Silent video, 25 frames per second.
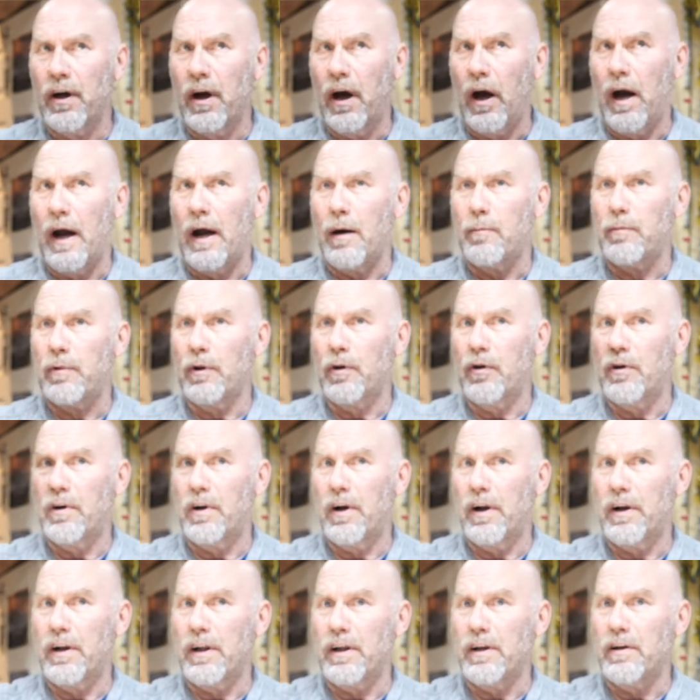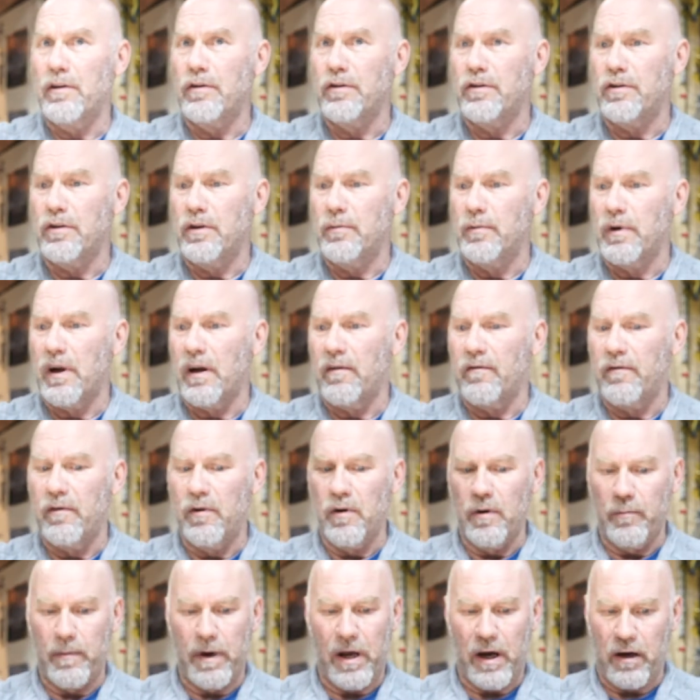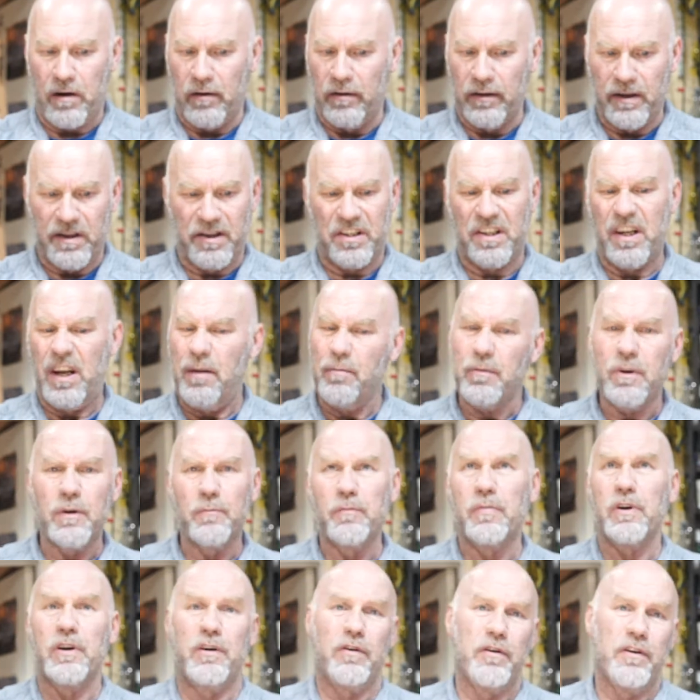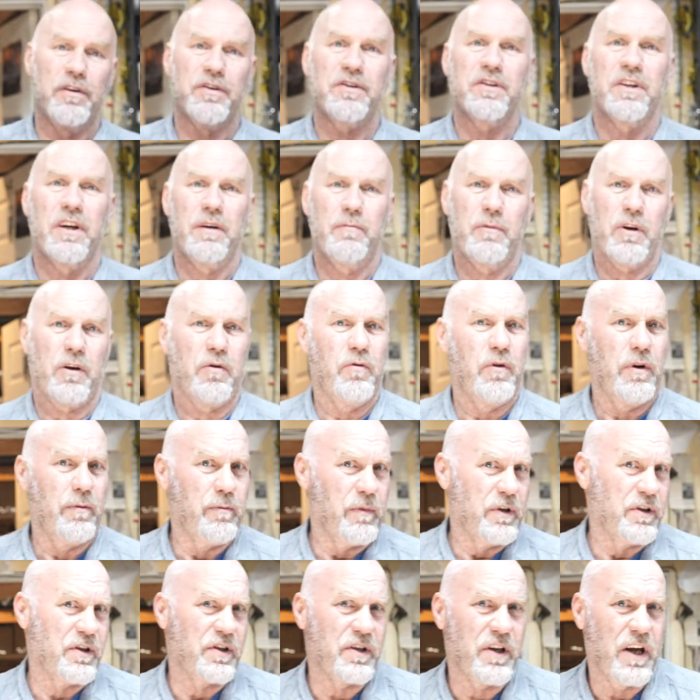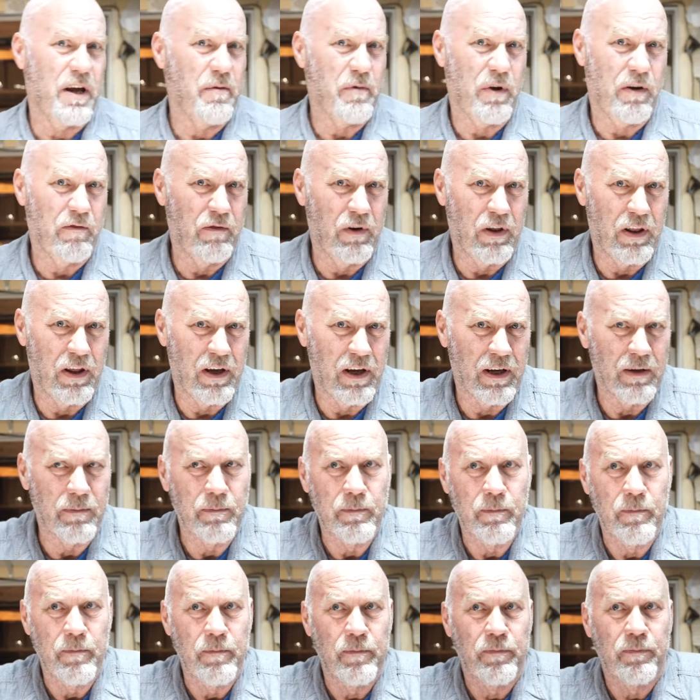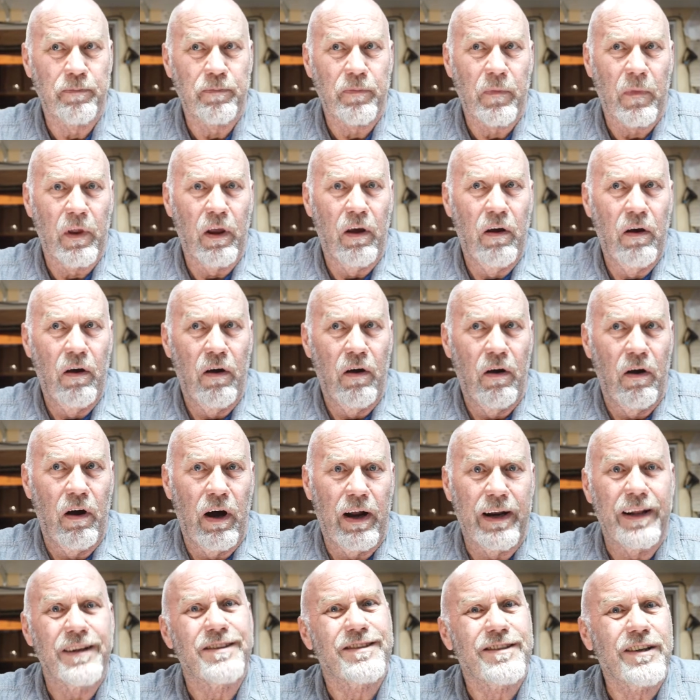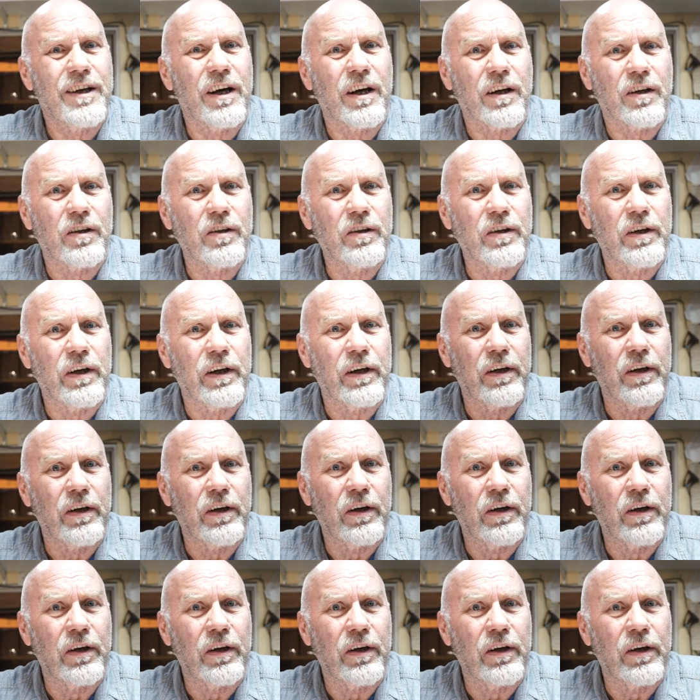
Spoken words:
I upload it onto YouTube and I view it back on the same computer, same equipment, same everything, and it's not good.